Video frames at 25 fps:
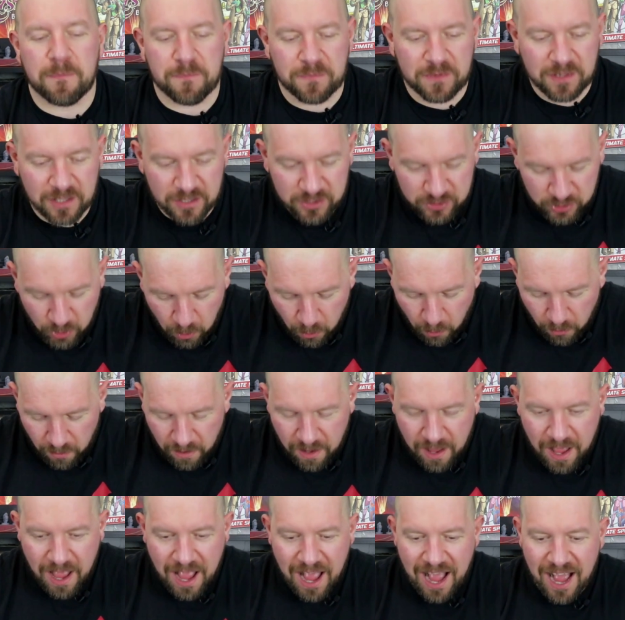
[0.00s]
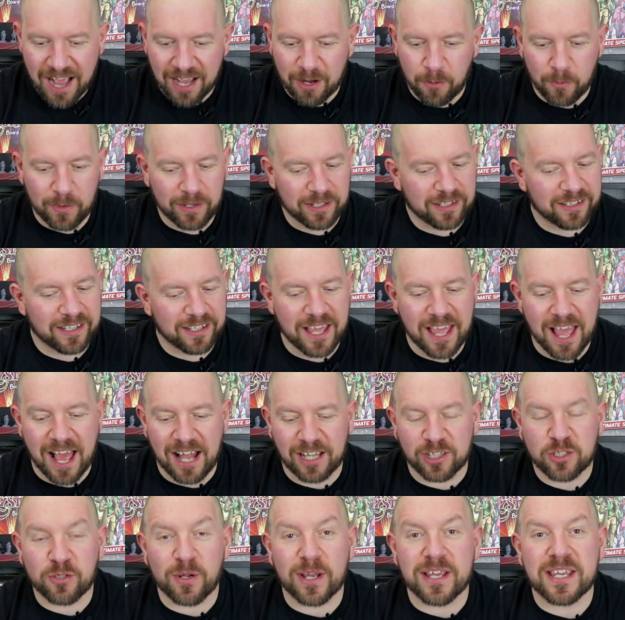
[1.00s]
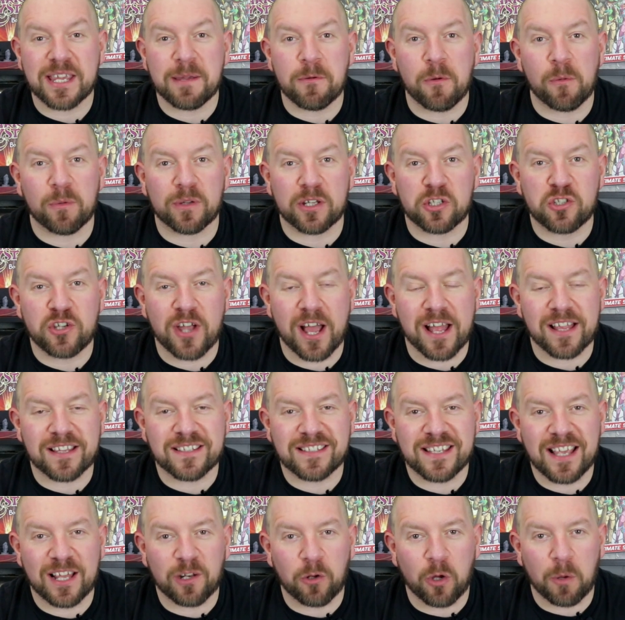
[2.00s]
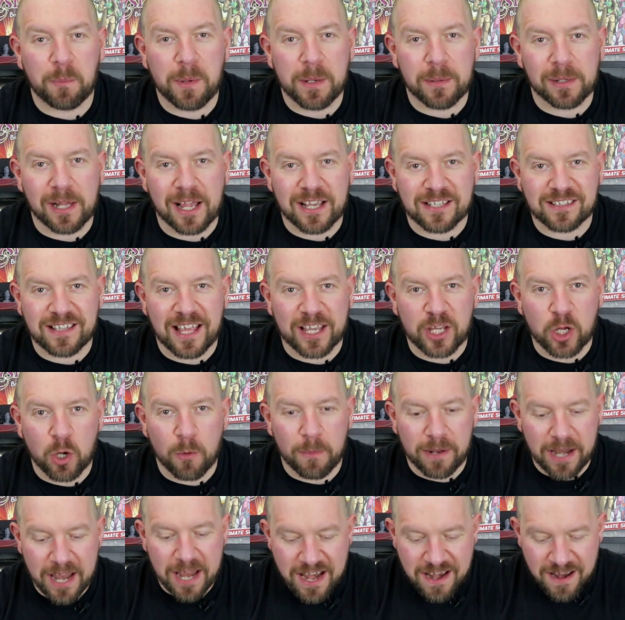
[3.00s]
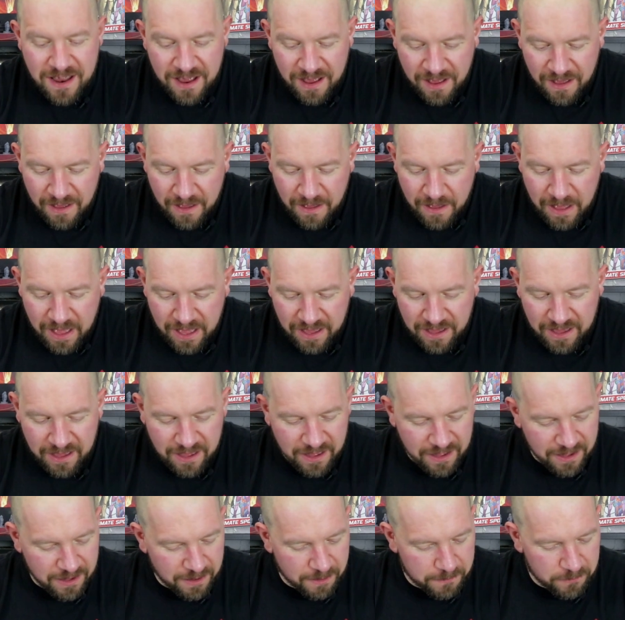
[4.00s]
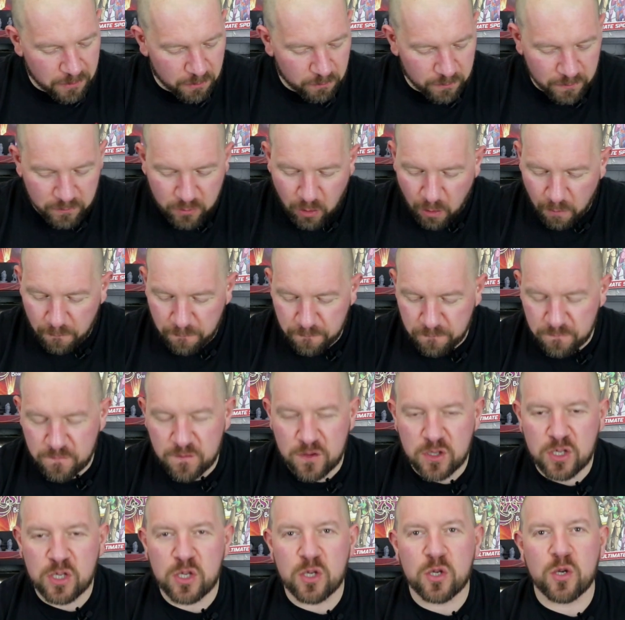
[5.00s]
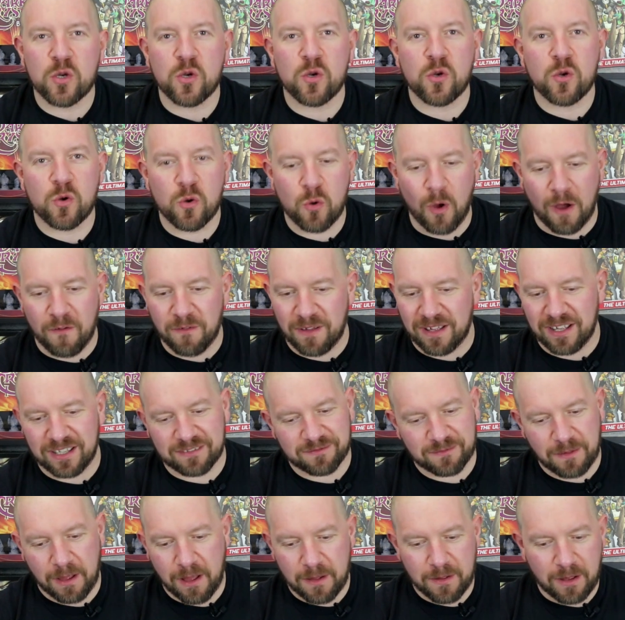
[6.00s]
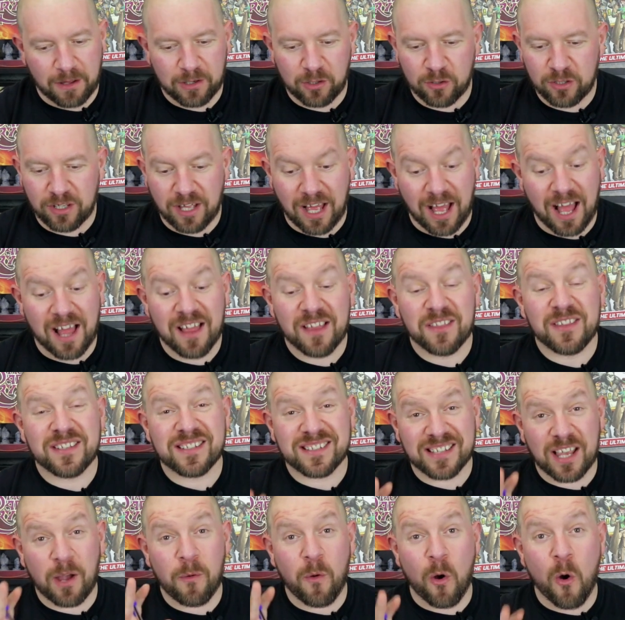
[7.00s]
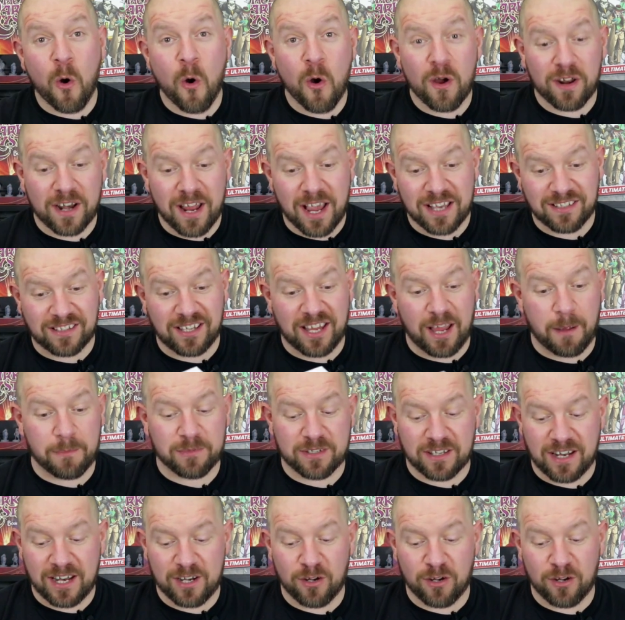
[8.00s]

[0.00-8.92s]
So I'll try and keep up with the chat and see a lot of people as they're coming in. We've got a few. Look, this is how organised I am tonight.